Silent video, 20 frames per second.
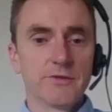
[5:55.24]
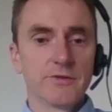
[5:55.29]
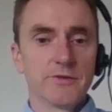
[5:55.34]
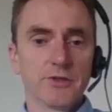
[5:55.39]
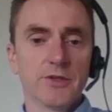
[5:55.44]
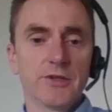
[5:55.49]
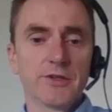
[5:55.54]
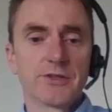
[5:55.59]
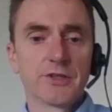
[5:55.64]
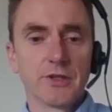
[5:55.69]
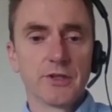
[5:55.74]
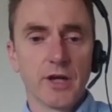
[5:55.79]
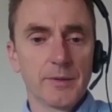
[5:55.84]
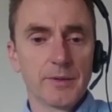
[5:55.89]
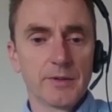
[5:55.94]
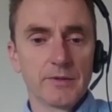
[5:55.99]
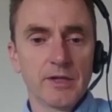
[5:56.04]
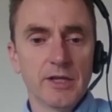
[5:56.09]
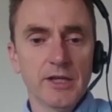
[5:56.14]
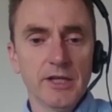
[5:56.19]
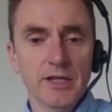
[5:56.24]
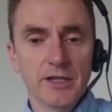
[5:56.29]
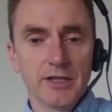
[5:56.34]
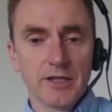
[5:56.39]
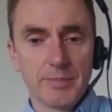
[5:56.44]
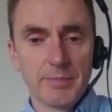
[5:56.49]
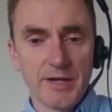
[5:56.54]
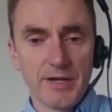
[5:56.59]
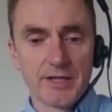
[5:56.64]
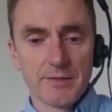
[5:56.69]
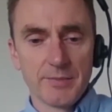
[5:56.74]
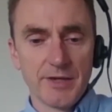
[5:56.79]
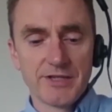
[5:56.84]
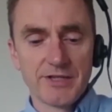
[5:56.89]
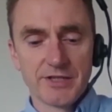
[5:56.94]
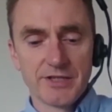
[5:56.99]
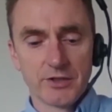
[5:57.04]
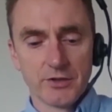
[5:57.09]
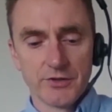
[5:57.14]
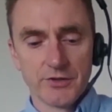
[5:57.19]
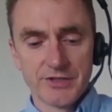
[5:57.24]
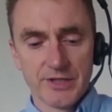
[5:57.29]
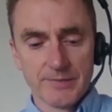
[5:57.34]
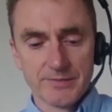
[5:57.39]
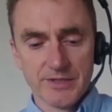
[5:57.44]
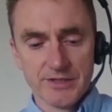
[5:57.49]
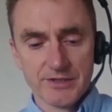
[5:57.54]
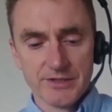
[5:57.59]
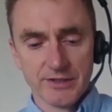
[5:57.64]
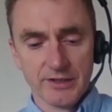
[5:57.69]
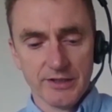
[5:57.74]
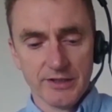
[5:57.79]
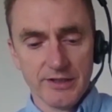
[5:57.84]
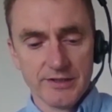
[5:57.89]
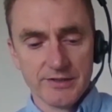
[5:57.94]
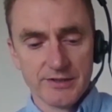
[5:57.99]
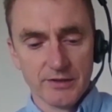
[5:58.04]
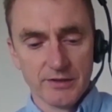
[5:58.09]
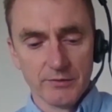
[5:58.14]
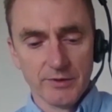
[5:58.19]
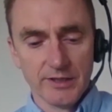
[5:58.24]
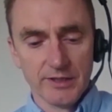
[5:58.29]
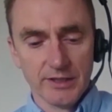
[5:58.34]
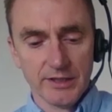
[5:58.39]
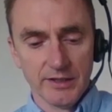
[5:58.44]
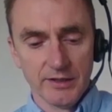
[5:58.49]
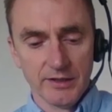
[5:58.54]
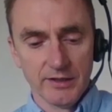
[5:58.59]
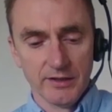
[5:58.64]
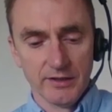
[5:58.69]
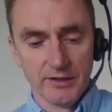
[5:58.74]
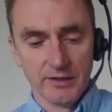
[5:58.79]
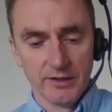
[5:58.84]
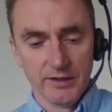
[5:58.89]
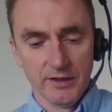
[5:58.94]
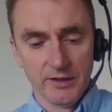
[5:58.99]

sure. So, I mean, the basic concept is that we're.